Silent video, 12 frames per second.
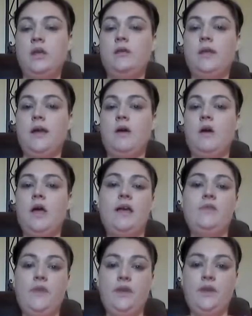Now,
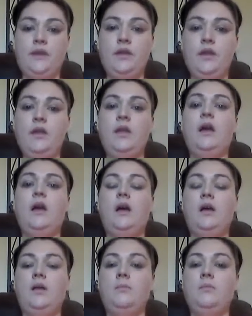Evan
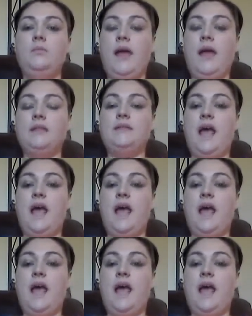had